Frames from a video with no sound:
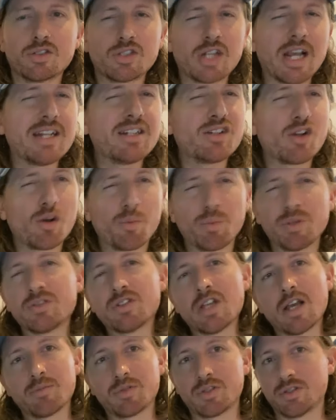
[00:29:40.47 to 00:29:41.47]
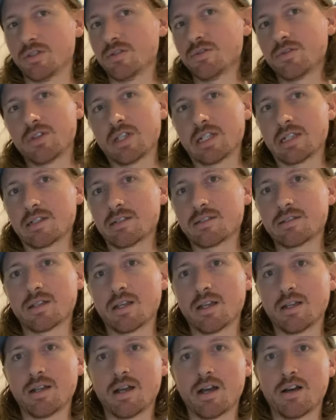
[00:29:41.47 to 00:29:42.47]
change our perception of things
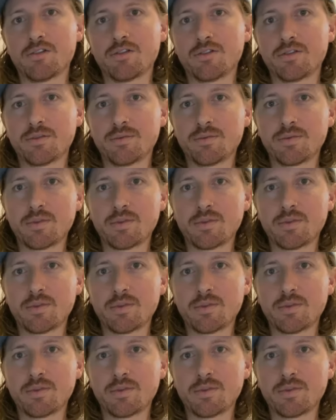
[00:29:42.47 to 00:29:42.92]
enough.